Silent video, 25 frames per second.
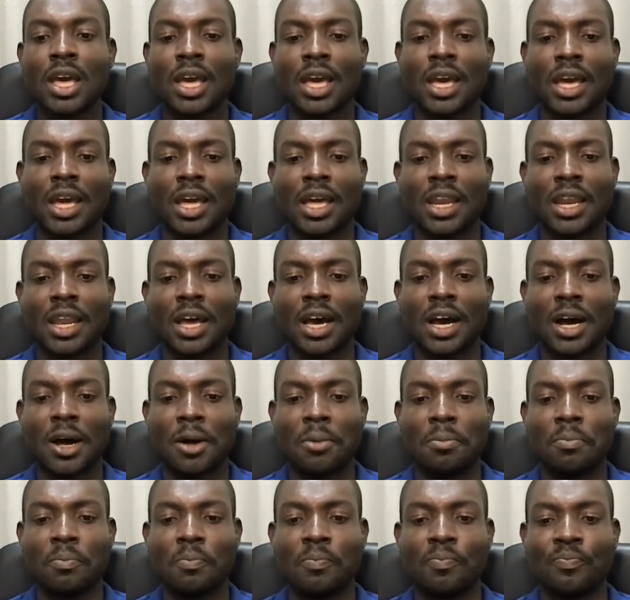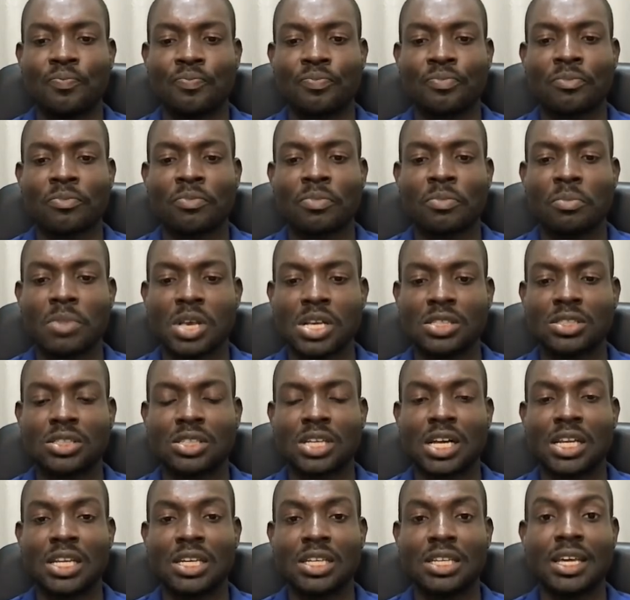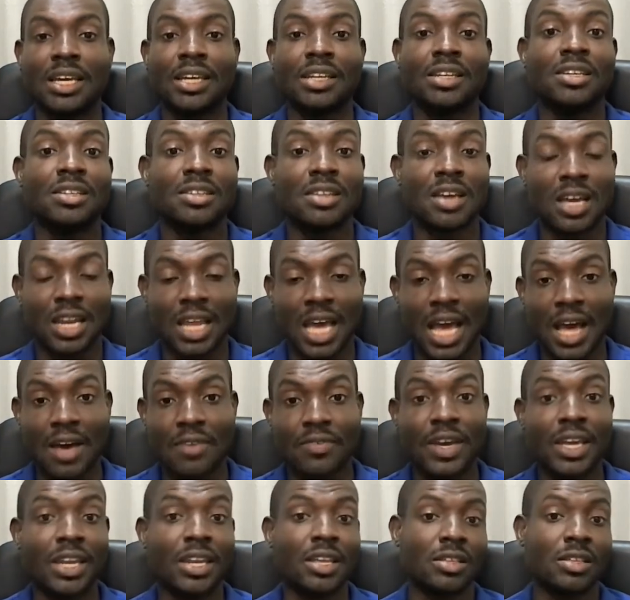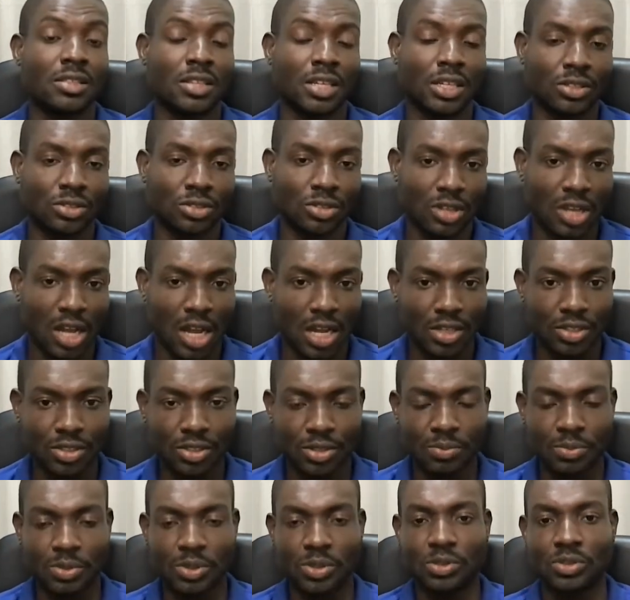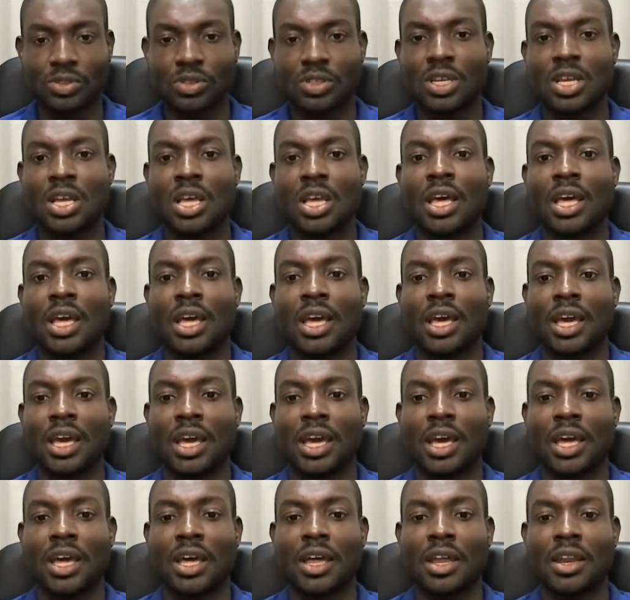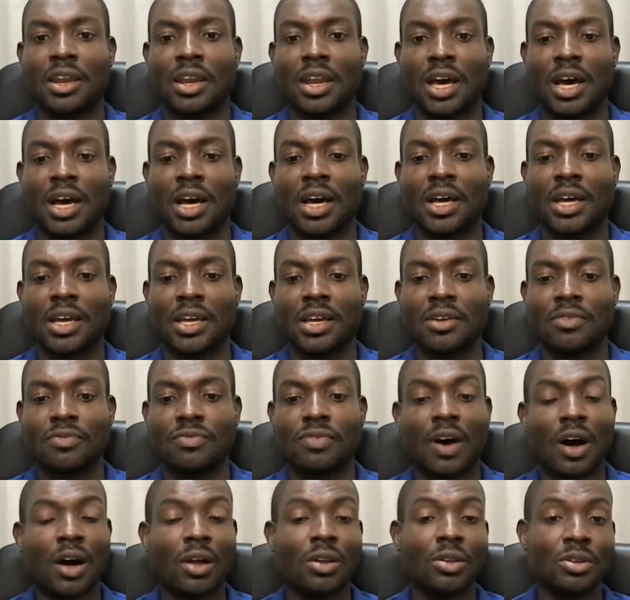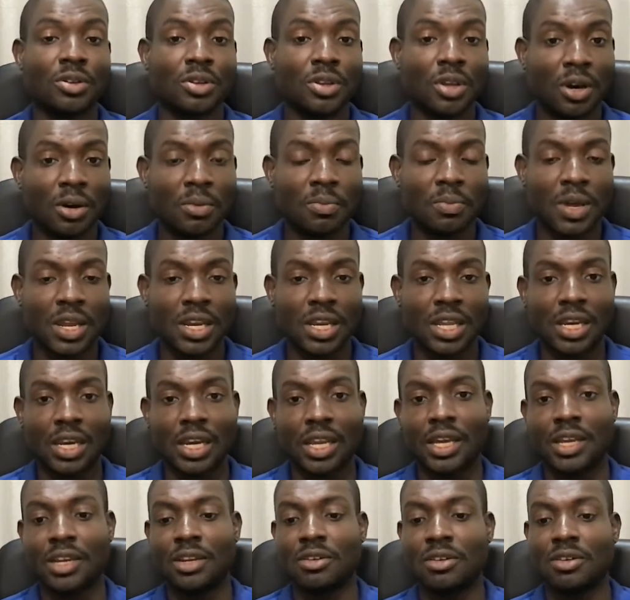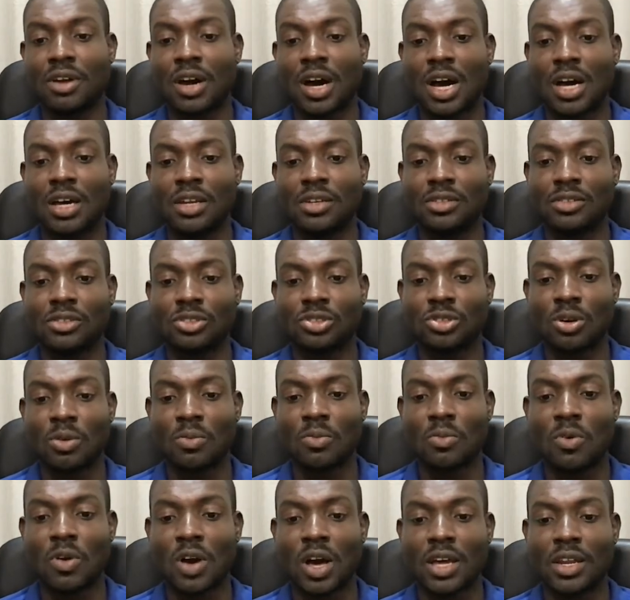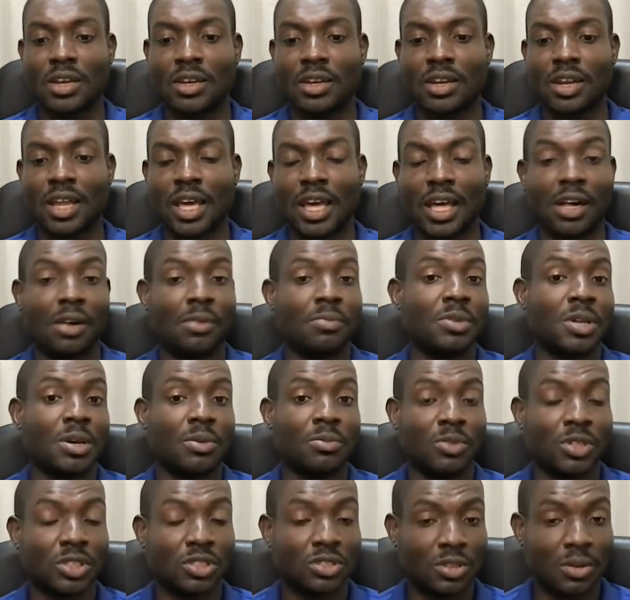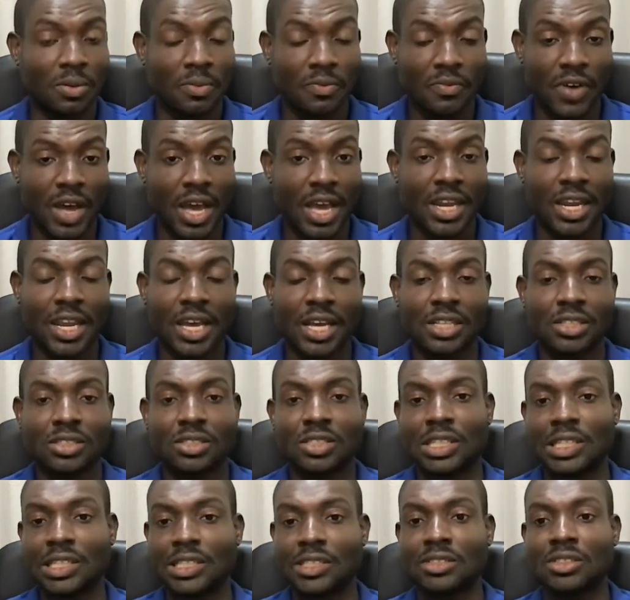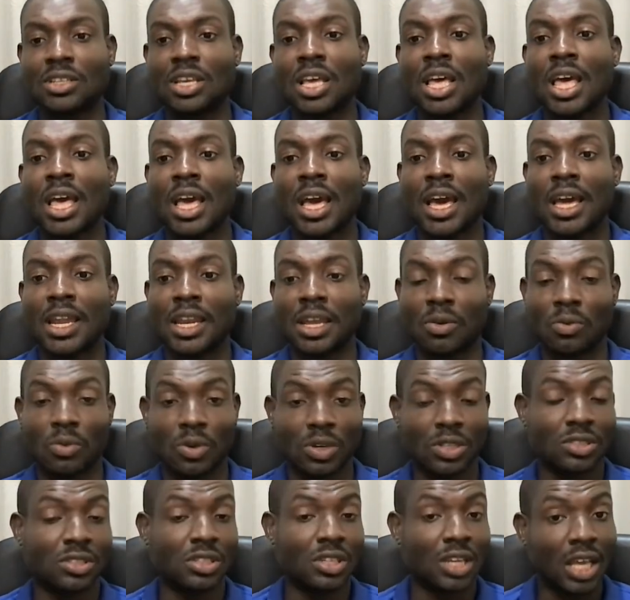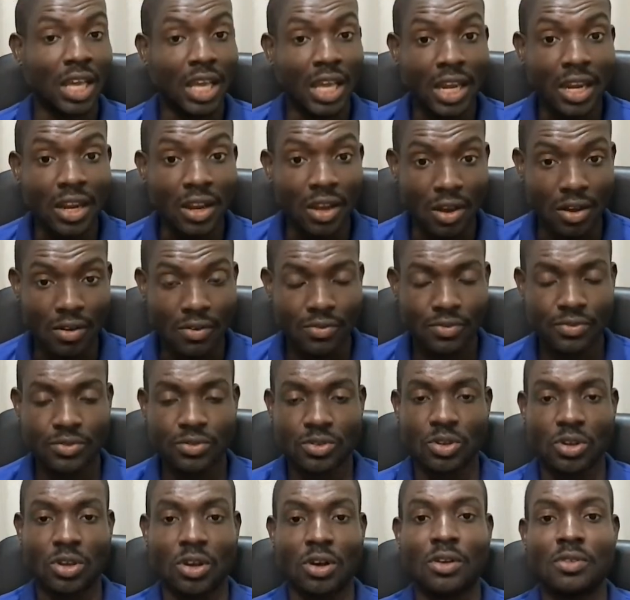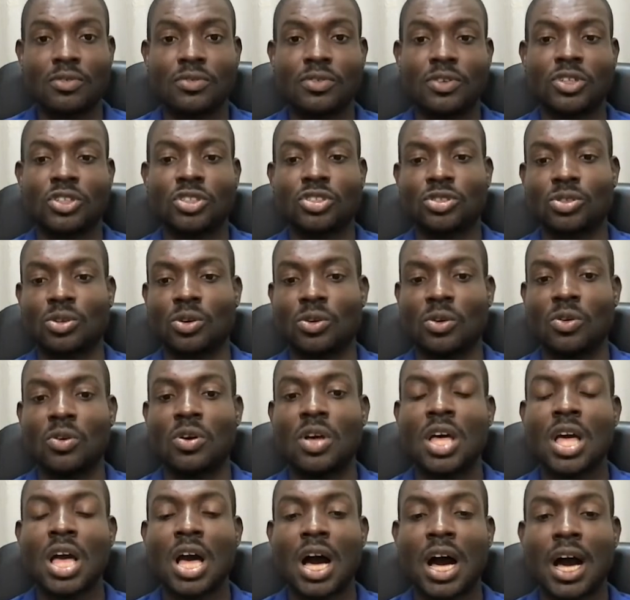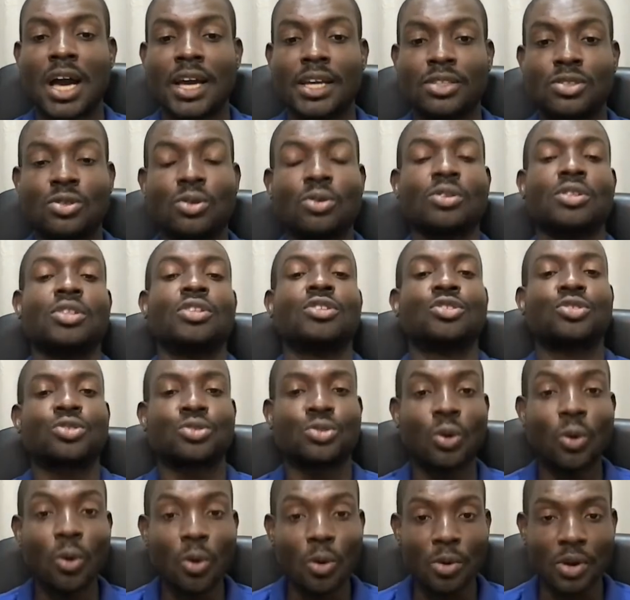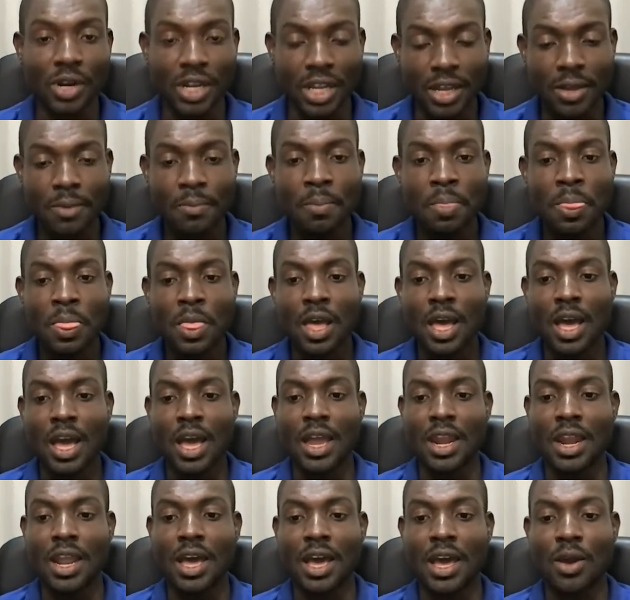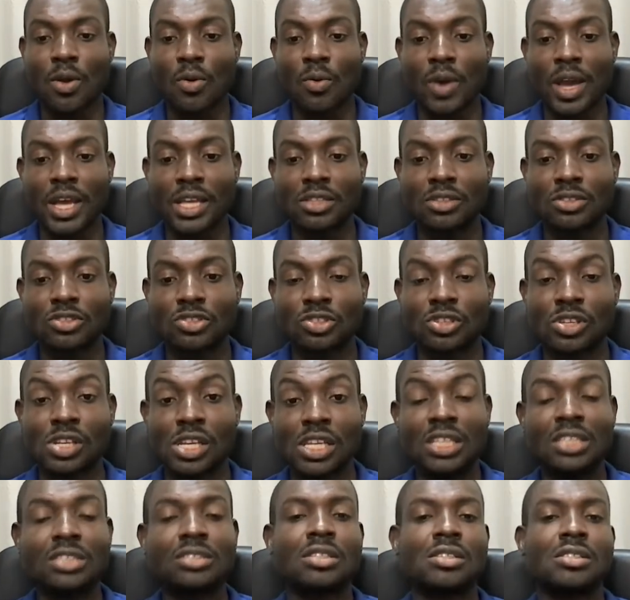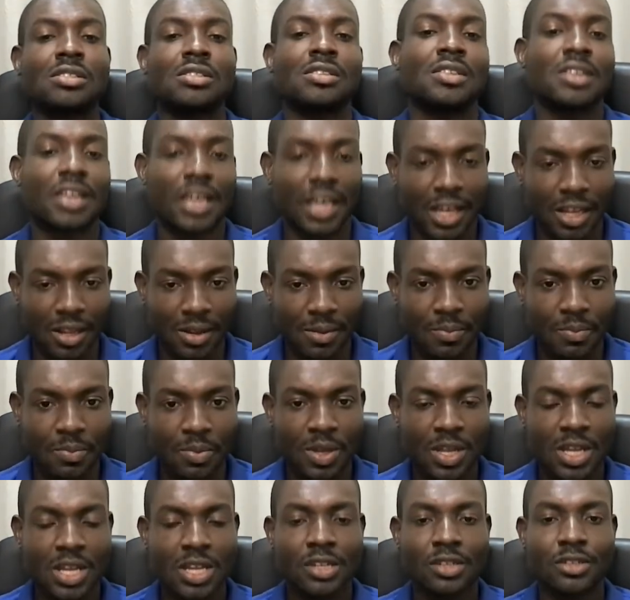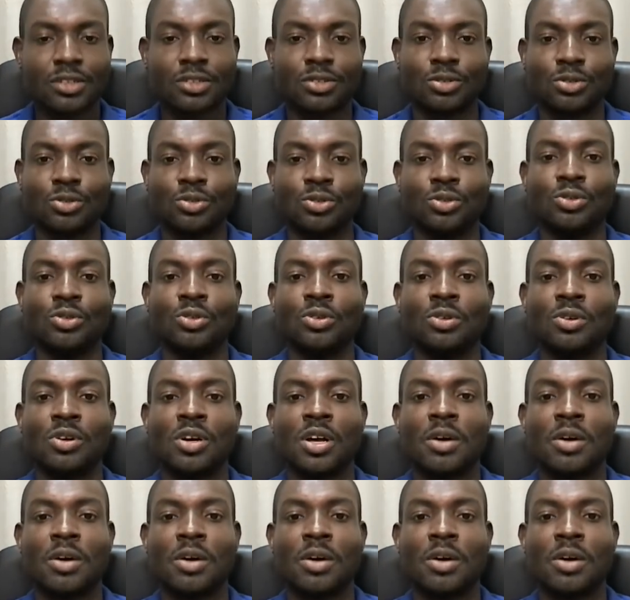And basically, they did not have anything to contribute. And I followed up, and then later on, someone helped them with some finances, and it wasn't enough to cover. So I took the story and I went soliciting help through